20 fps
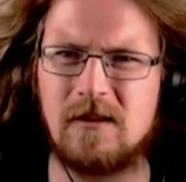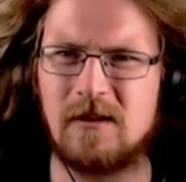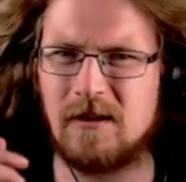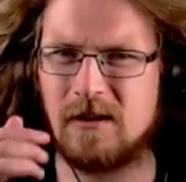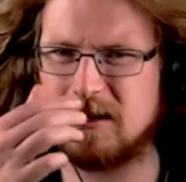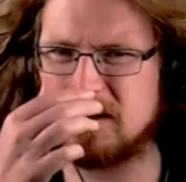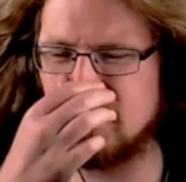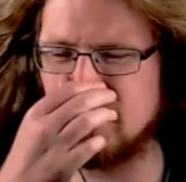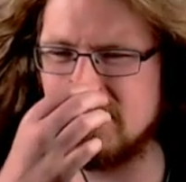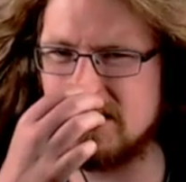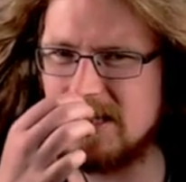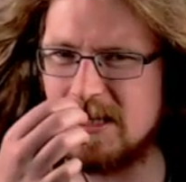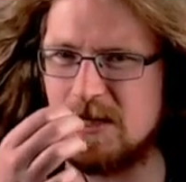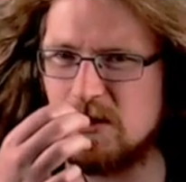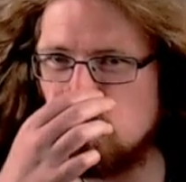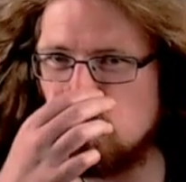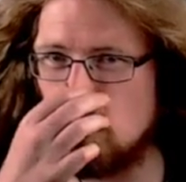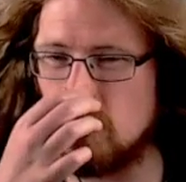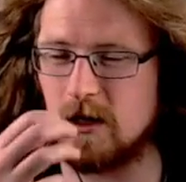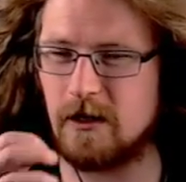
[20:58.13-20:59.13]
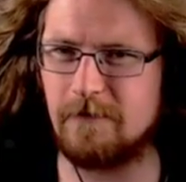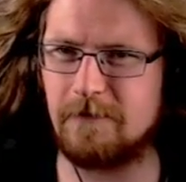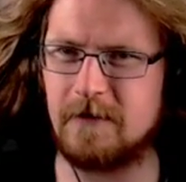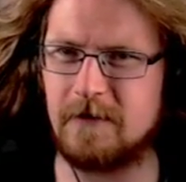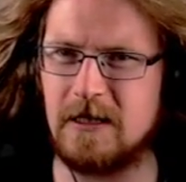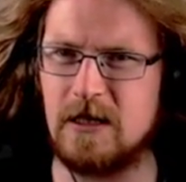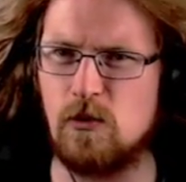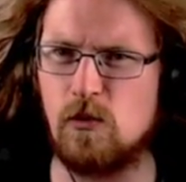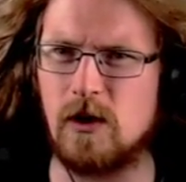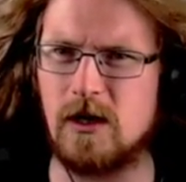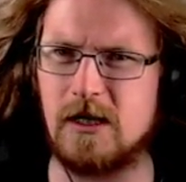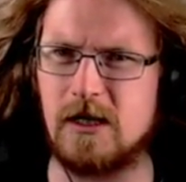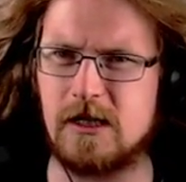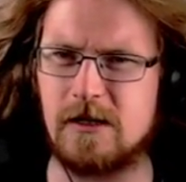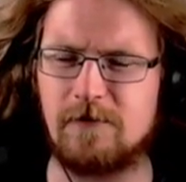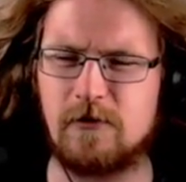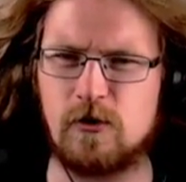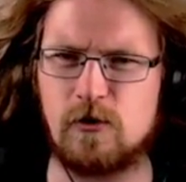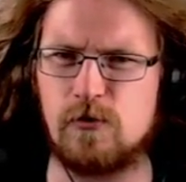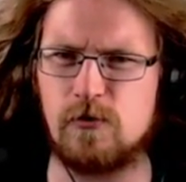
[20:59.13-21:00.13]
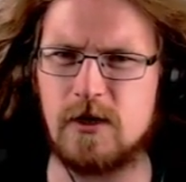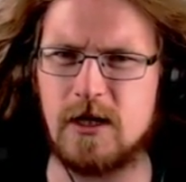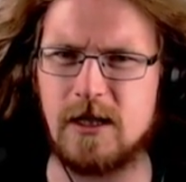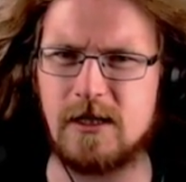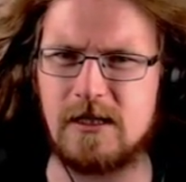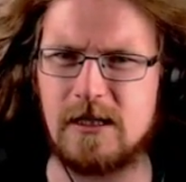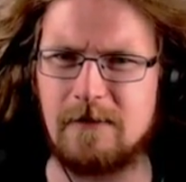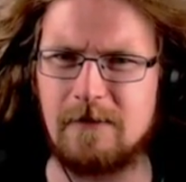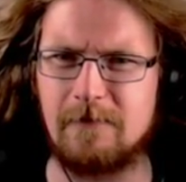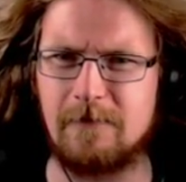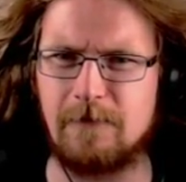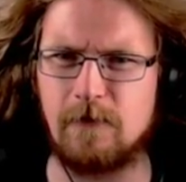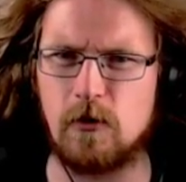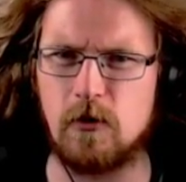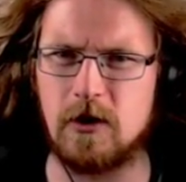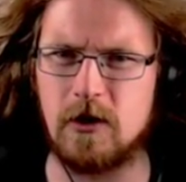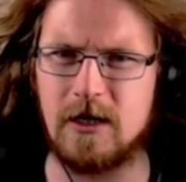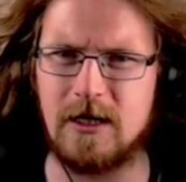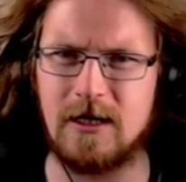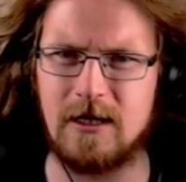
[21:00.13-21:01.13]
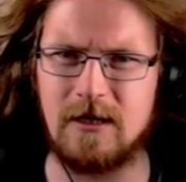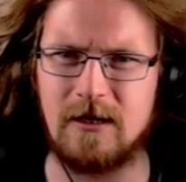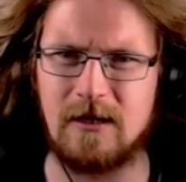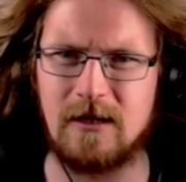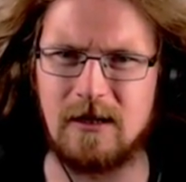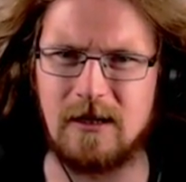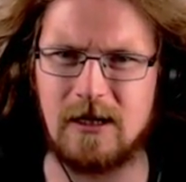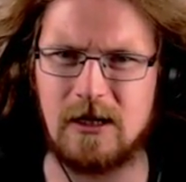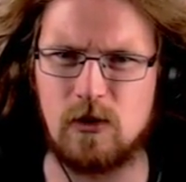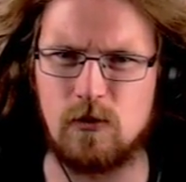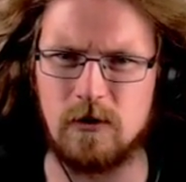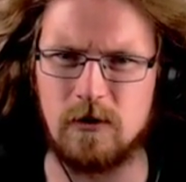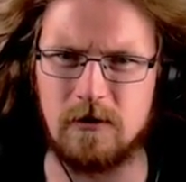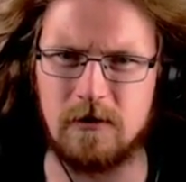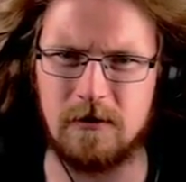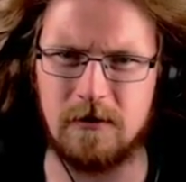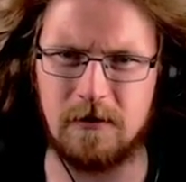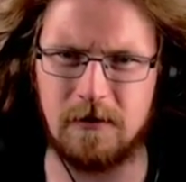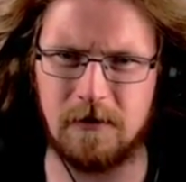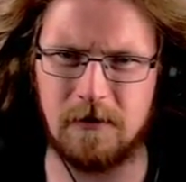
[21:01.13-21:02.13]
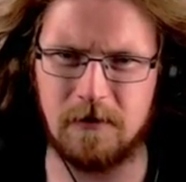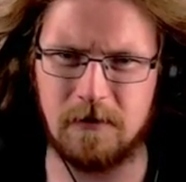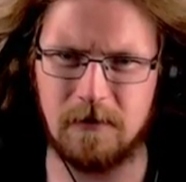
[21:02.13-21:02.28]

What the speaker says: And this is one of the ways of creating void liquid.